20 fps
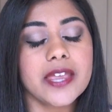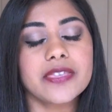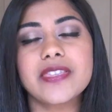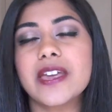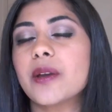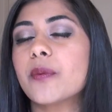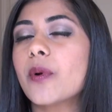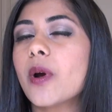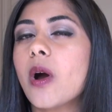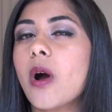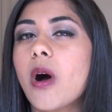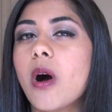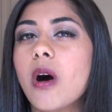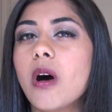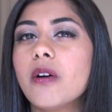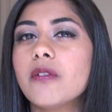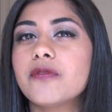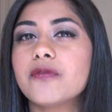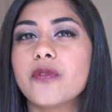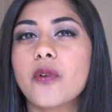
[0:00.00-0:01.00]
they were
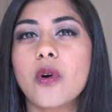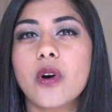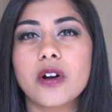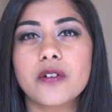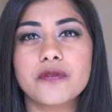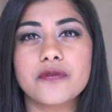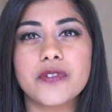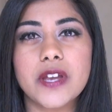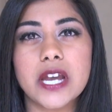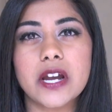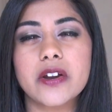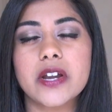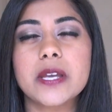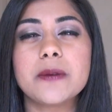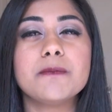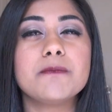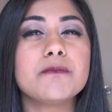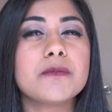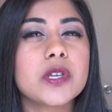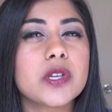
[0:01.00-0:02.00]
all four very
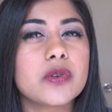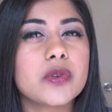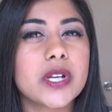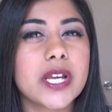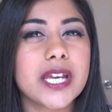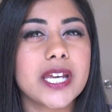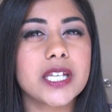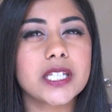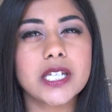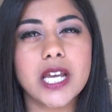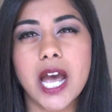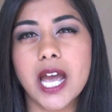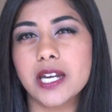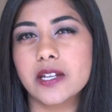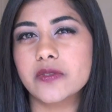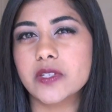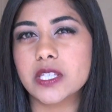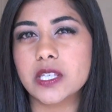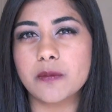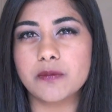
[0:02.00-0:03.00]
muted, kind
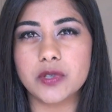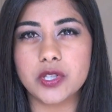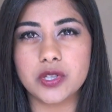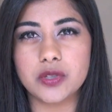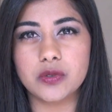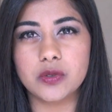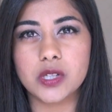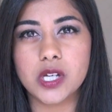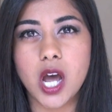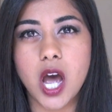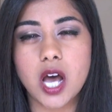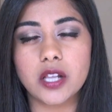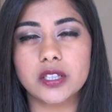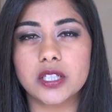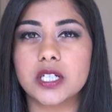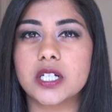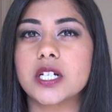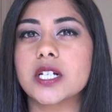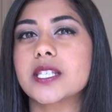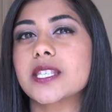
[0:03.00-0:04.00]
of subdued
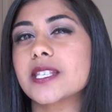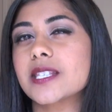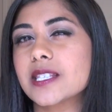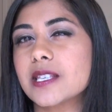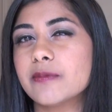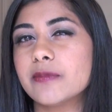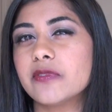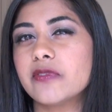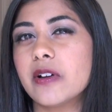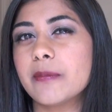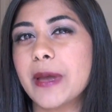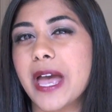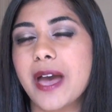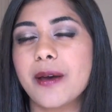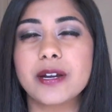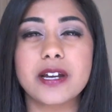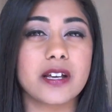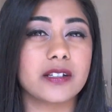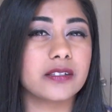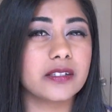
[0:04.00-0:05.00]
colors. Some of them
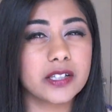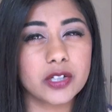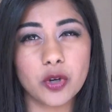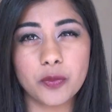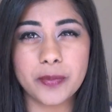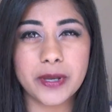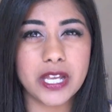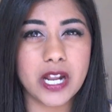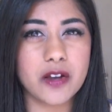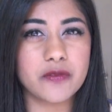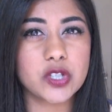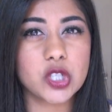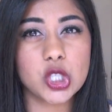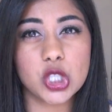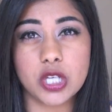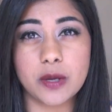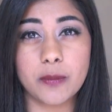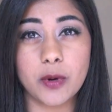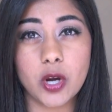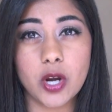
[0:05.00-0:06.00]
had a little bit of
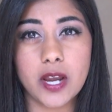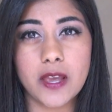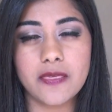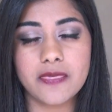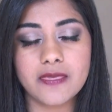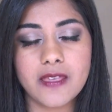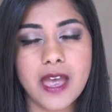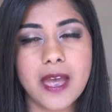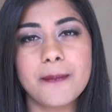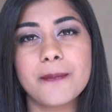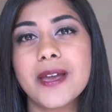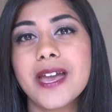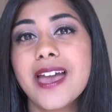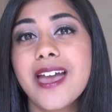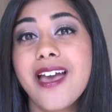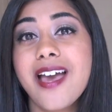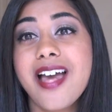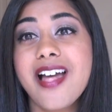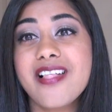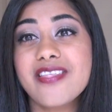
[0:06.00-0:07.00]
shimmer in them.
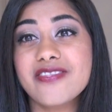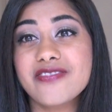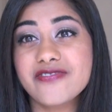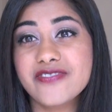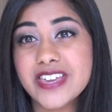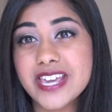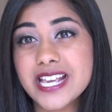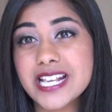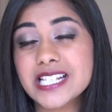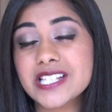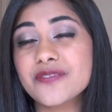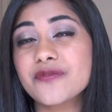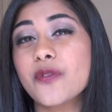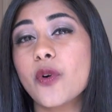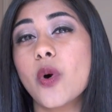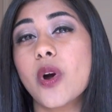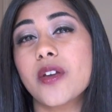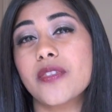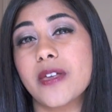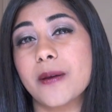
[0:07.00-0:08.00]
These
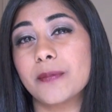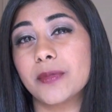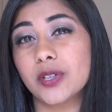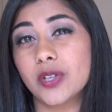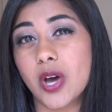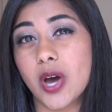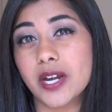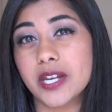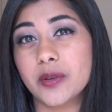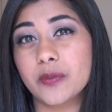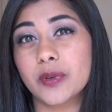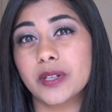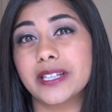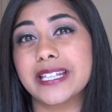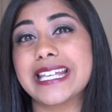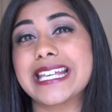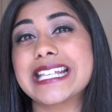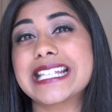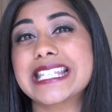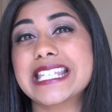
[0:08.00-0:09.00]
four that Milani
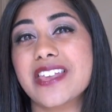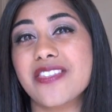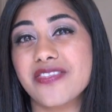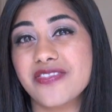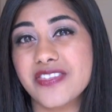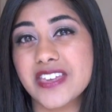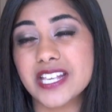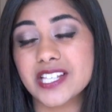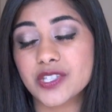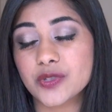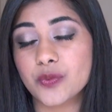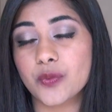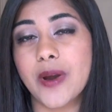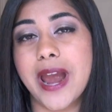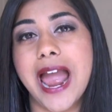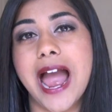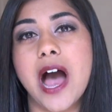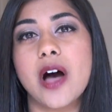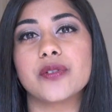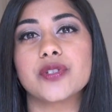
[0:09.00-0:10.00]
released this
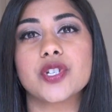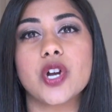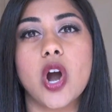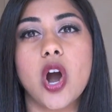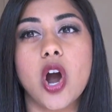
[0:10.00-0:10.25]
round